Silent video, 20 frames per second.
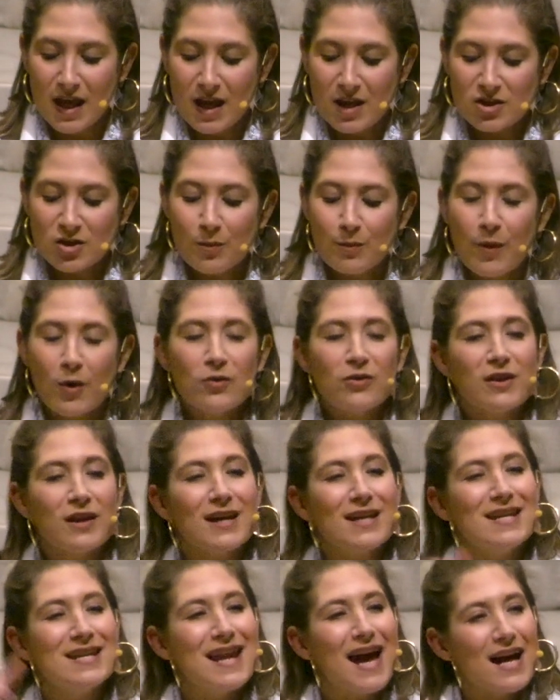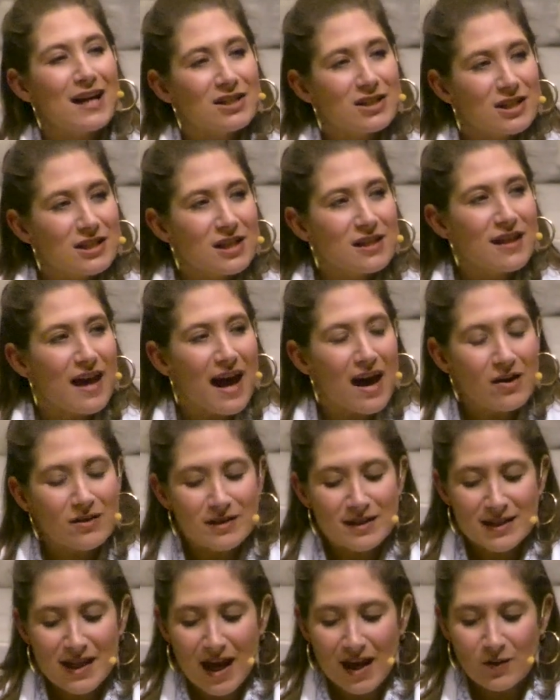to both connect to the
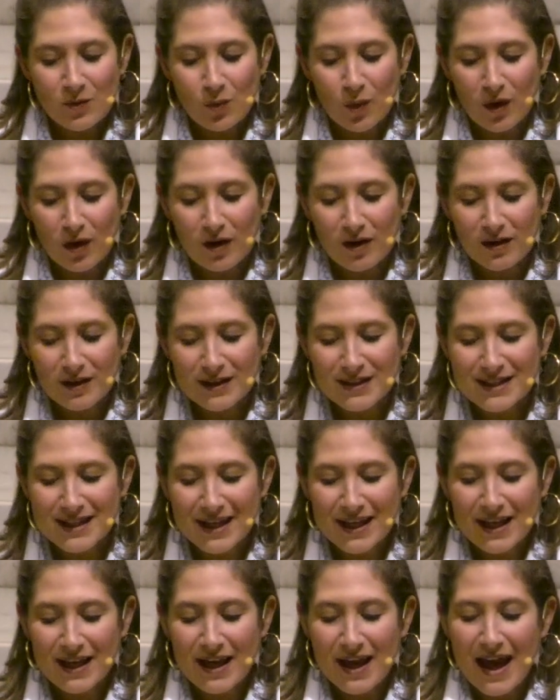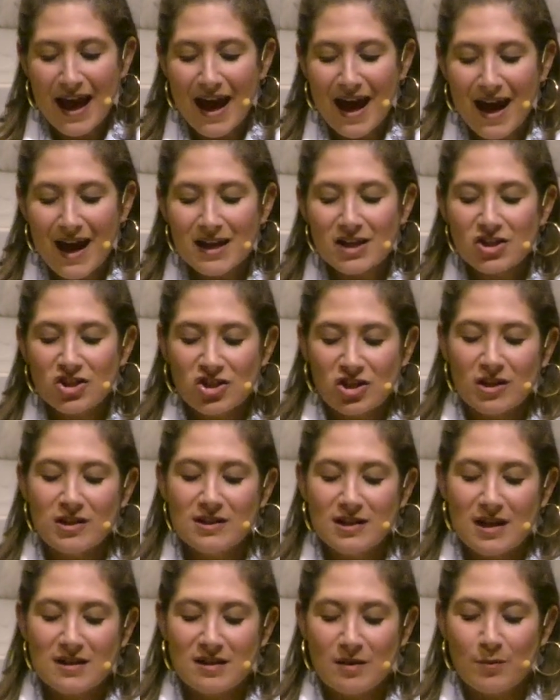outside world, and just
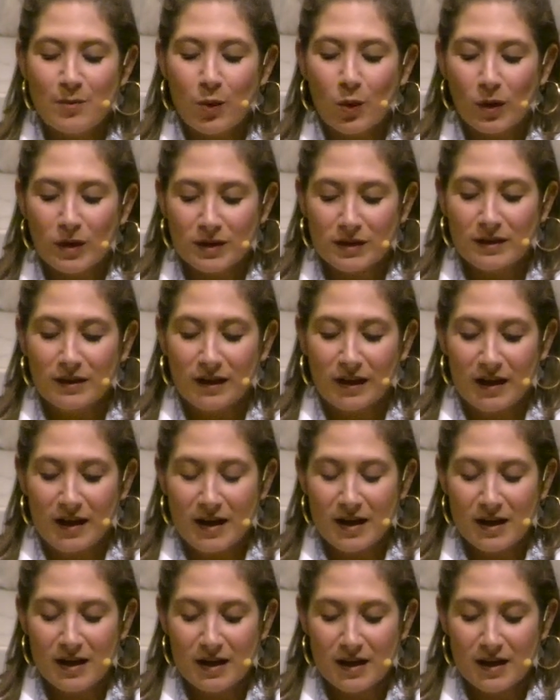as importantly,